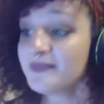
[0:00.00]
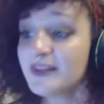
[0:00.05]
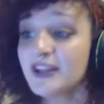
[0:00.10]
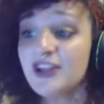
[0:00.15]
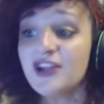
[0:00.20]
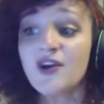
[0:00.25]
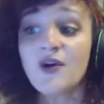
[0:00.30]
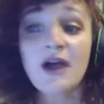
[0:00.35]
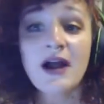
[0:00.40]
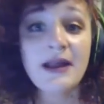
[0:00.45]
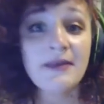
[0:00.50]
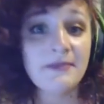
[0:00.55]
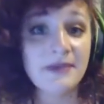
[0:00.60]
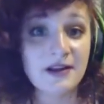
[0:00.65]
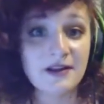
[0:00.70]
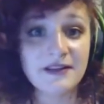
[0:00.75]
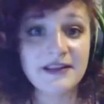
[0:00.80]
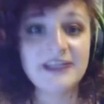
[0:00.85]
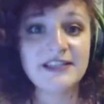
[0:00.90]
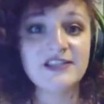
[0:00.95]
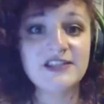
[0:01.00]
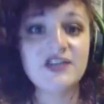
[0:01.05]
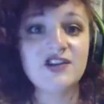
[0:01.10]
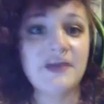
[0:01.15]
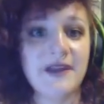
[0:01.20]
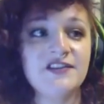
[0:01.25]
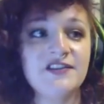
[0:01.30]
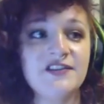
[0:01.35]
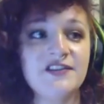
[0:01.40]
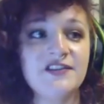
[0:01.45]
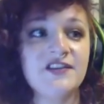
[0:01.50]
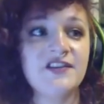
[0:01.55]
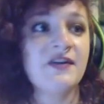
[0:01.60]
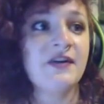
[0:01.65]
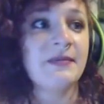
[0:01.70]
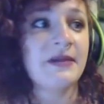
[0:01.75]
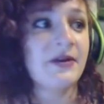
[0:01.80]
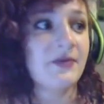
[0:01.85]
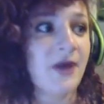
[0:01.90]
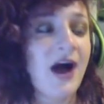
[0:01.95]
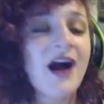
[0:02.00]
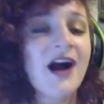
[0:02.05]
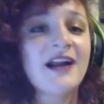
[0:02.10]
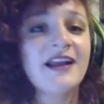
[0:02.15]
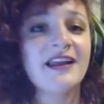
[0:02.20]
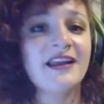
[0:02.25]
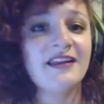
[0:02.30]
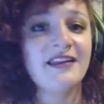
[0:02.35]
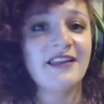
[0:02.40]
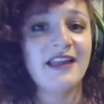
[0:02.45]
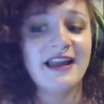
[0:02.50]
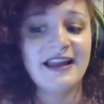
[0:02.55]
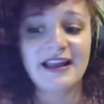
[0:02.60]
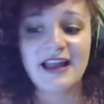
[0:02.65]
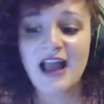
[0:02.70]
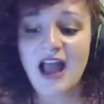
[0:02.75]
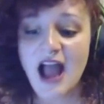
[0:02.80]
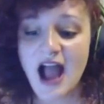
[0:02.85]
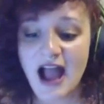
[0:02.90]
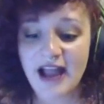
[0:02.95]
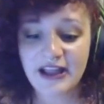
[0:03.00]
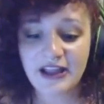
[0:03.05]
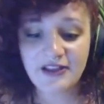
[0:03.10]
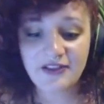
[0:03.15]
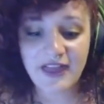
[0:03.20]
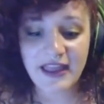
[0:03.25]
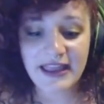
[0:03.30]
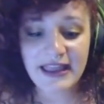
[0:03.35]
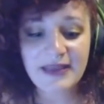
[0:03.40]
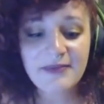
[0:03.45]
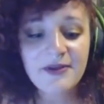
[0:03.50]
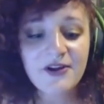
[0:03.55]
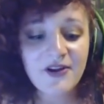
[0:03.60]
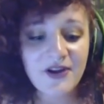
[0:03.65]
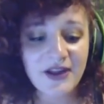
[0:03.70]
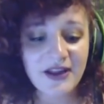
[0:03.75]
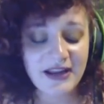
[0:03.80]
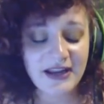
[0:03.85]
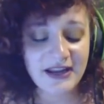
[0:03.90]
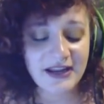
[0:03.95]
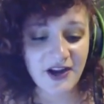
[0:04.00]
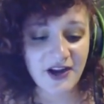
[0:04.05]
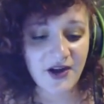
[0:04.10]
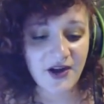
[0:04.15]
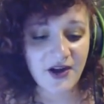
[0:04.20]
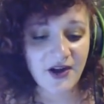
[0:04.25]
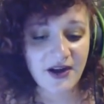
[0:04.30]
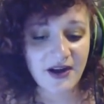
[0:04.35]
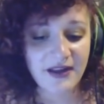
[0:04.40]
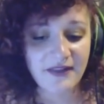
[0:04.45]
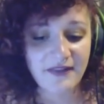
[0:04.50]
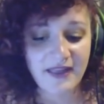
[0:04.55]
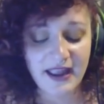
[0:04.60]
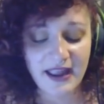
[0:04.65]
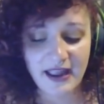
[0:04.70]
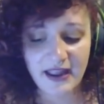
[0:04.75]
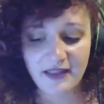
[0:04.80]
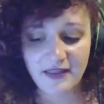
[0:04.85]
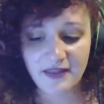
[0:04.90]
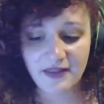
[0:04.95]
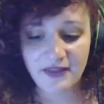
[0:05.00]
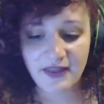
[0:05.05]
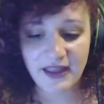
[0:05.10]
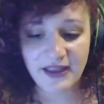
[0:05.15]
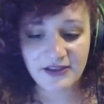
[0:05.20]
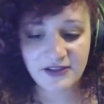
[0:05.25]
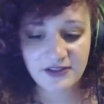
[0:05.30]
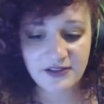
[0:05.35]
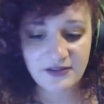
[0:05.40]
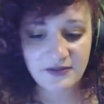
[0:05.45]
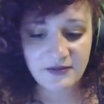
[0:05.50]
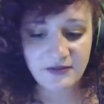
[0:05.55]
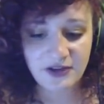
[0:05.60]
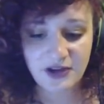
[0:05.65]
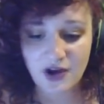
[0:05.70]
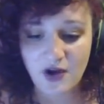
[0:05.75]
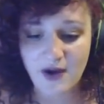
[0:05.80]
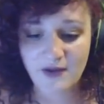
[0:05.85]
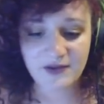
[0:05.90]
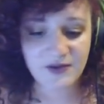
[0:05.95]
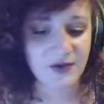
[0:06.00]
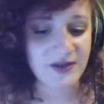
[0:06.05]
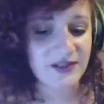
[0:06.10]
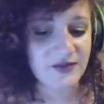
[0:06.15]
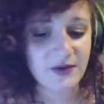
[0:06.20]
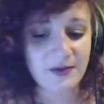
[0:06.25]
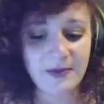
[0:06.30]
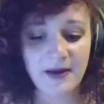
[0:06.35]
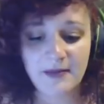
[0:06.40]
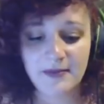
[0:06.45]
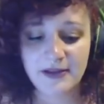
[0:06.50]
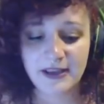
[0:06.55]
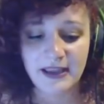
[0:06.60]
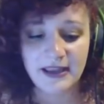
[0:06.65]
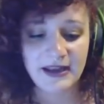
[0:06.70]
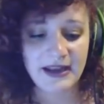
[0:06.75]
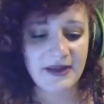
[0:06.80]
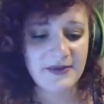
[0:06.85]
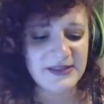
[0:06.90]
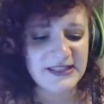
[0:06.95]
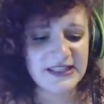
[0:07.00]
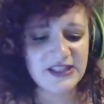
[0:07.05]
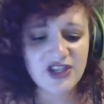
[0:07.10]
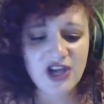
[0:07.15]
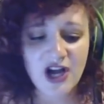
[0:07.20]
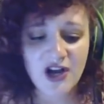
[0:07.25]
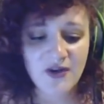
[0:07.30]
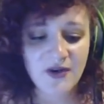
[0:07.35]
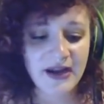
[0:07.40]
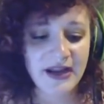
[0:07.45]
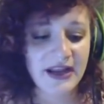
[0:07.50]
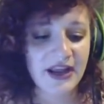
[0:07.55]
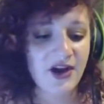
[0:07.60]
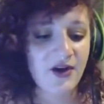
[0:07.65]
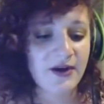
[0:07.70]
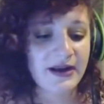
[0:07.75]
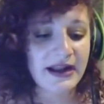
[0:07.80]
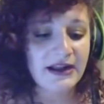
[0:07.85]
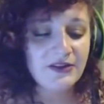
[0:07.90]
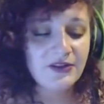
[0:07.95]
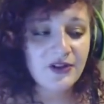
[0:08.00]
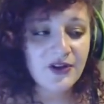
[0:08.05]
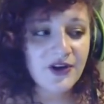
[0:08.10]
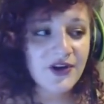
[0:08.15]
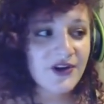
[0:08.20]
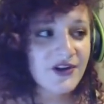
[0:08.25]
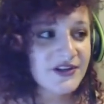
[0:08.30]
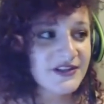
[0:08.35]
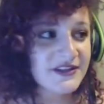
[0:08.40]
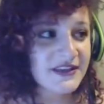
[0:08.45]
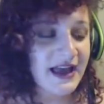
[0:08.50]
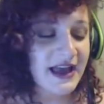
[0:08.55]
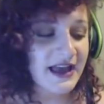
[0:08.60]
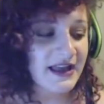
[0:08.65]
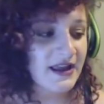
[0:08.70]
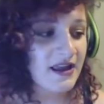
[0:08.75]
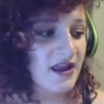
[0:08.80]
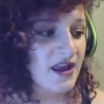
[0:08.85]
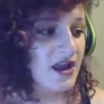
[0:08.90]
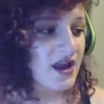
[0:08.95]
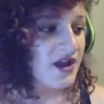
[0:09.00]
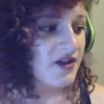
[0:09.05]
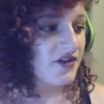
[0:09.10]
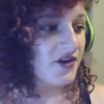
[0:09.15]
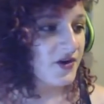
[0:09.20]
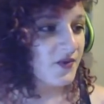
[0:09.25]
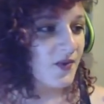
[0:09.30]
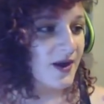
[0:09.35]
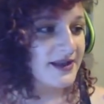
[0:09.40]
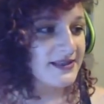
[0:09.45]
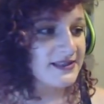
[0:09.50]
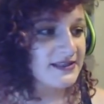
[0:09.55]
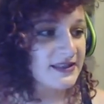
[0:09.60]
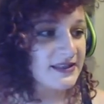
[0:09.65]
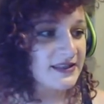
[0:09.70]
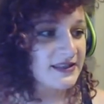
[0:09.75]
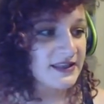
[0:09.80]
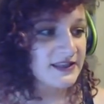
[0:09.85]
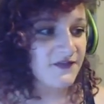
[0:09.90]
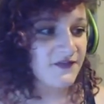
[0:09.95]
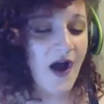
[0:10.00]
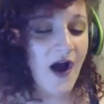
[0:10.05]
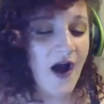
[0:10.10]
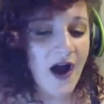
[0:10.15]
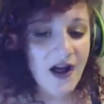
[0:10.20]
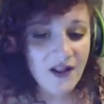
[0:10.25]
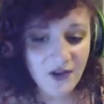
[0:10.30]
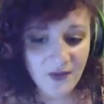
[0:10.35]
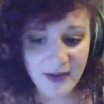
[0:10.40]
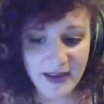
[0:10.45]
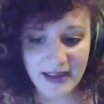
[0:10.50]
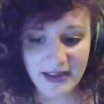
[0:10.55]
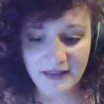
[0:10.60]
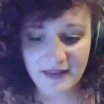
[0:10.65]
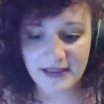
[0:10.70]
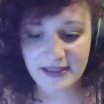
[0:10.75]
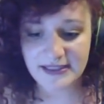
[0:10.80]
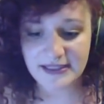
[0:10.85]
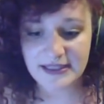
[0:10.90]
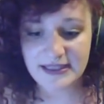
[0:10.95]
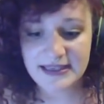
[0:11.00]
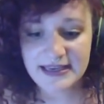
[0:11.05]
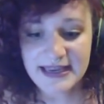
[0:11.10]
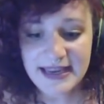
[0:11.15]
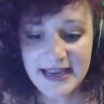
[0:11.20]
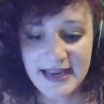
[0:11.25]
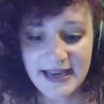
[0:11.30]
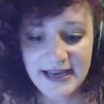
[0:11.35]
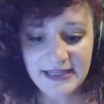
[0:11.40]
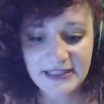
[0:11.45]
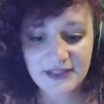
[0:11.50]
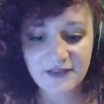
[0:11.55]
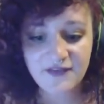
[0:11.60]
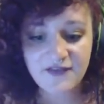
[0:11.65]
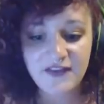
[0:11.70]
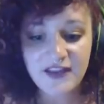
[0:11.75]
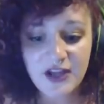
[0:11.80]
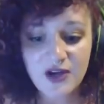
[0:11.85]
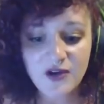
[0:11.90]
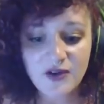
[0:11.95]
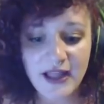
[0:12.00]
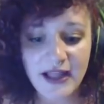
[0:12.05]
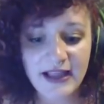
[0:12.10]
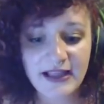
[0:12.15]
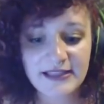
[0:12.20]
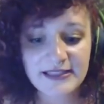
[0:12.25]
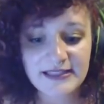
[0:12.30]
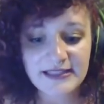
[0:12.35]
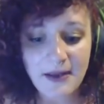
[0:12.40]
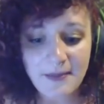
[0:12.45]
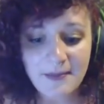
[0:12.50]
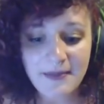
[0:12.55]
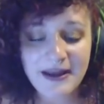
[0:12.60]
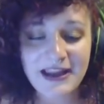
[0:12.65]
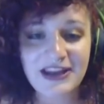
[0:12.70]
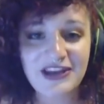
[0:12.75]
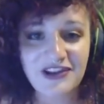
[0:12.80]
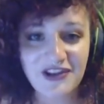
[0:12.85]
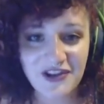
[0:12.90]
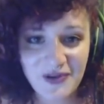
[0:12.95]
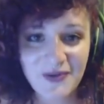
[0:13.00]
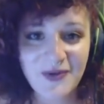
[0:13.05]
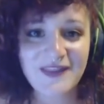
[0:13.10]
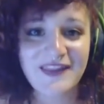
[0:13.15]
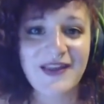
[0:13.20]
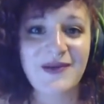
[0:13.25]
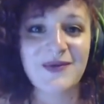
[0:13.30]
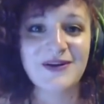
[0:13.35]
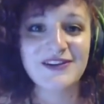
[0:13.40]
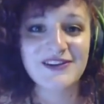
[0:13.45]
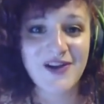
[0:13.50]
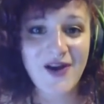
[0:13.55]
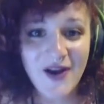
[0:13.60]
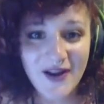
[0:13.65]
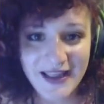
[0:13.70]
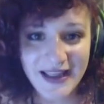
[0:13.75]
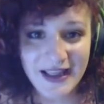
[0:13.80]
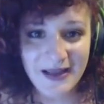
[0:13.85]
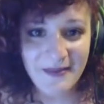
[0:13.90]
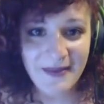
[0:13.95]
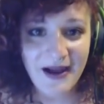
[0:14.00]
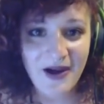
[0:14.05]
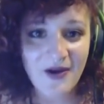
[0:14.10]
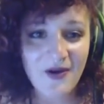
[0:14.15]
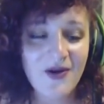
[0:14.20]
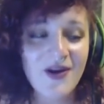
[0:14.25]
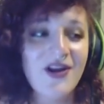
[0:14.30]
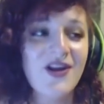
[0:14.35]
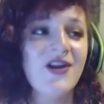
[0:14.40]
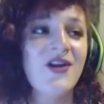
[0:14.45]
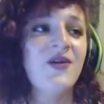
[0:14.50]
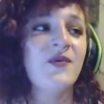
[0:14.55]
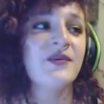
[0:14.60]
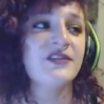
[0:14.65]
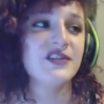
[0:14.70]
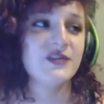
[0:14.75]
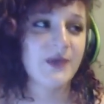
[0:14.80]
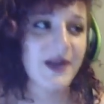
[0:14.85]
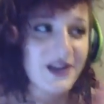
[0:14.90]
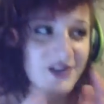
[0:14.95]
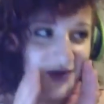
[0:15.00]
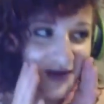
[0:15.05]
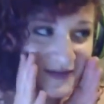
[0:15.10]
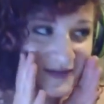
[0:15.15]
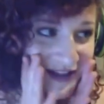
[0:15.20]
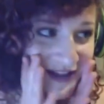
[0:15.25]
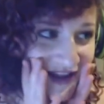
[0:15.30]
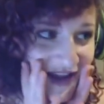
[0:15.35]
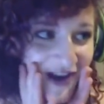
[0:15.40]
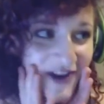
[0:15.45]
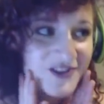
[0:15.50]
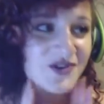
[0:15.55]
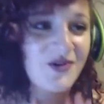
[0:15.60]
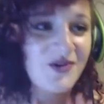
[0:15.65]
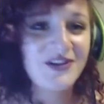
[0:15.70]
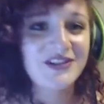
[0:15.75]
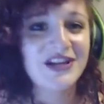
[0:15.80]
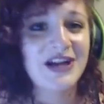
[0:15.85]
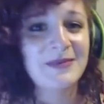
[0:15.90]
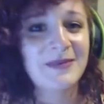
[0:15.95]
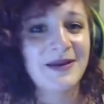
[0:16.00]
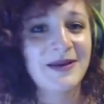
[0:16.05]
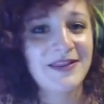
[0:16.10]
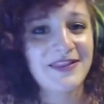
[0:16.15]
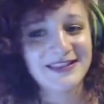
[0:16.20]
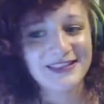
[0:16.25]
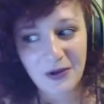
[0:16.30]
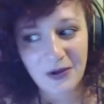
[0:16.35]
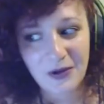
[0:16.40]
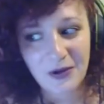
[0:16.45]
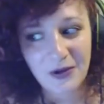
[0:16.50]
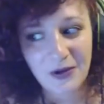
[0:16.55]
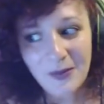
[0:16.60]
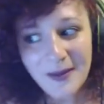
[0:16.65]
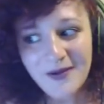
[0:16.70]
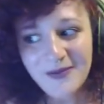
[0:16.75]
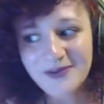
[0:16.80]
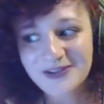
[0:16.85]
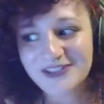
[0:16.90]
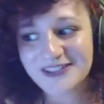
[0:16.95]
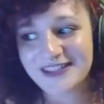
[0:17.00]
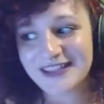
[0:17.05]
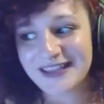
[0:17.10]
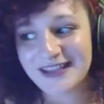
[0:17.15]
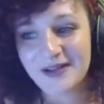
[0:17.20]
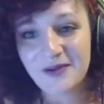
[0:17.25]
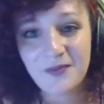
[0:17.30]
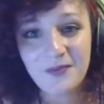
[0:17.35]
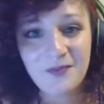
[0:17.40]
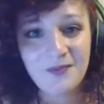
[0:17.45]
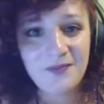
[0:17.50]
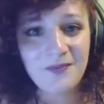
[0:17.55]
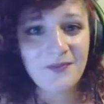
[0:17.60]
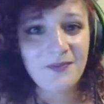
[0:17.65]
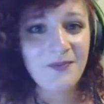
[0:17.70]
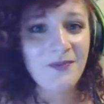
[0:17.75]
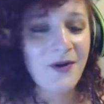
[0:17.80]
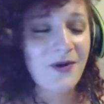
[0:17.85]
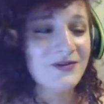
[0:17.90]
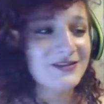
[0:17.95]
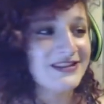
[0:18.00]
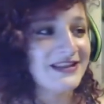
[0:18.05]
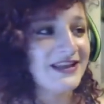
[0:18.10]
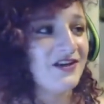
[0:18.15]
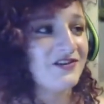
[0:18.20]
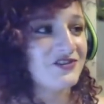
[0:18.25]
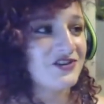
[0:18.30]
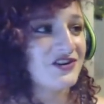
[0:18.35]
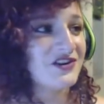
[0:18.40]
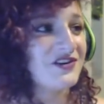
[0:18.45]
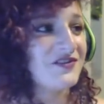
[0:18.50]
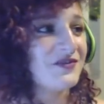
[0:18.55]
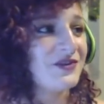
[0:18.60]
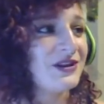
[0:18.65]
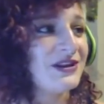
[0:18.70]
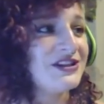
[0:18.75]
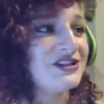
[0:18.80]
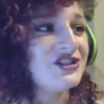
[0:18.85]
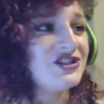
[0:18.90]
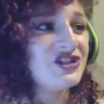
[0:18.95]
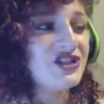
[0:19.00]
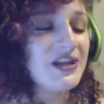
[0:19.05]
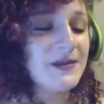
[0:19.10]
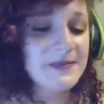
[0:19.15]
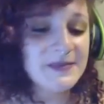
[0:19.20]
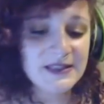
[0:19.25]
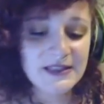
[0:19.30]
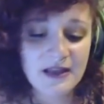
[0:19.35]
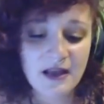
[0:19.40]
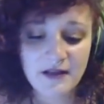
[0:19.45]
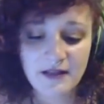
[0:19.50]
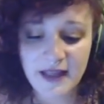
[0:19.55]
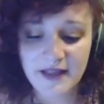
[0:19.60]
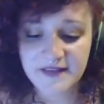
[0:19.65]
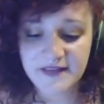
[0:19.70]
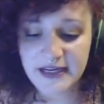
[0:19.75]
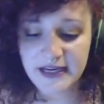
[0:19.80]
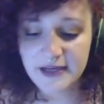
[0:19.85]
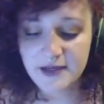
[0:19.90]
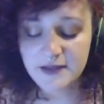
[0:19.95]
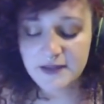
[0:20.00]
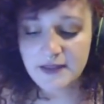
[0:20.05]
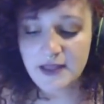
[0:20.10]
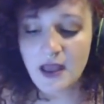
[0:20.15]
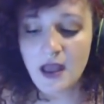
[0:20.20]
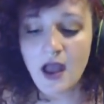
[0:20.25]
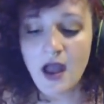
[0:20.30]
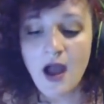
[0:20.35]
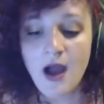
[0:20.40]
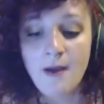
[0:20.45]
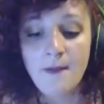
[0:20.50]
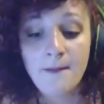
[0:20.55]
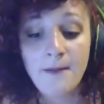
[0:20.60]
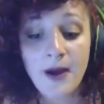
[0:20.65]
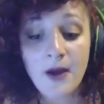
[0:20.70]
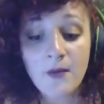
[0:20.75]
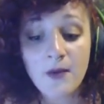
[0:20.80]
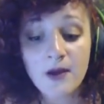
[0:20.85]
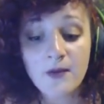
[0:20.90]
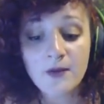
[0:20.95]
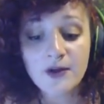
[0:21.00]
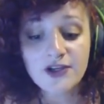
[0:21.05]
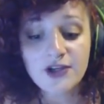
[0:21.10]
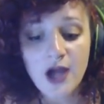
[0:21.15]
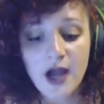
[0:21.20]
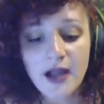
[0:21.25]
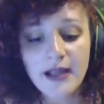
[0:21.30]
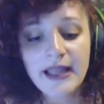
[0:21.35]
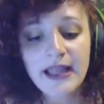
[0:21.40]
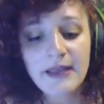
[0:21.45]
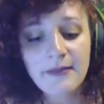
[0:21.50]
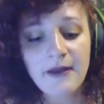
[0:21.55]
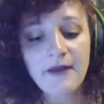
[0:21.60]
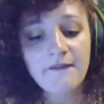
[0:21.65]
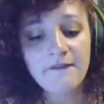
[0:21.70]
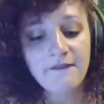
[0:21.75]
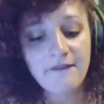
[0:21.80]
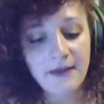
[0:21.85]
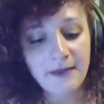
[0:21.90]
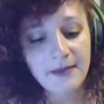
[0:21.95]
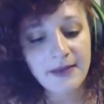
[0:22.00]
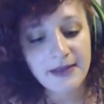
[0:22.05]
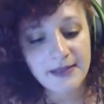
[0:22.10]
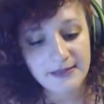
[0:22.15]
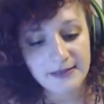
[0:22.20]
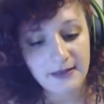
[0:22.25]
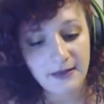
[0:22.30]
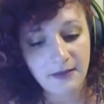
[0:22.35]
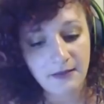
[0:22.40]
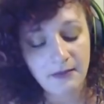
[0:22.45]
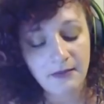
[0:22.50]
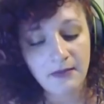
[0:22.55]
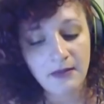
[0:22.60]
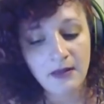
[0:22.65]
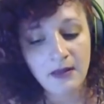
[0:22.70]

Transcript: you know I'm Middle Eastern. My parents are from Iraq, and like I they immigrated here and they they you know, I was raised a Republican and I was in talk radio, and I learned that there was this following, this need to feel like somebody knew what they were talking about, which is why I try really hard to only talk about things I know about, which is like mostly alternative relationships and lifestyles. Yeah. But when we're talking about feminism,